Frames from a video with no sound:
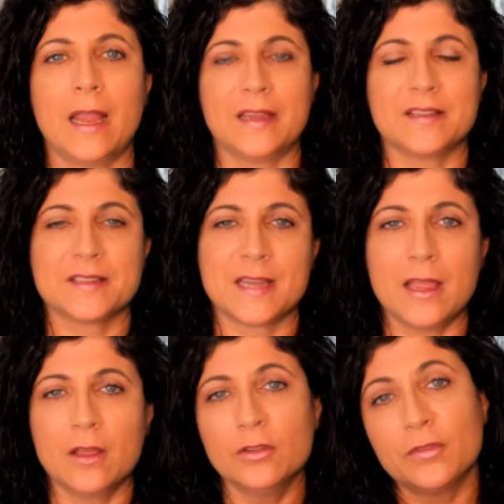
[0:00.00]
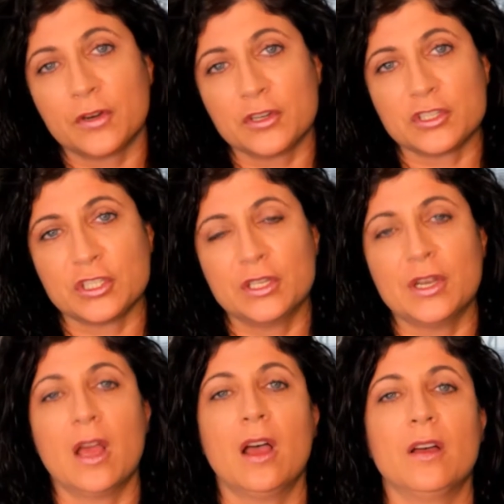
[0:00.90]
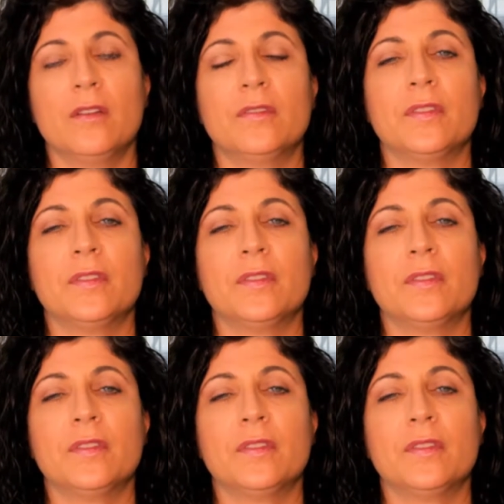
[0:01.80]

a scaled version of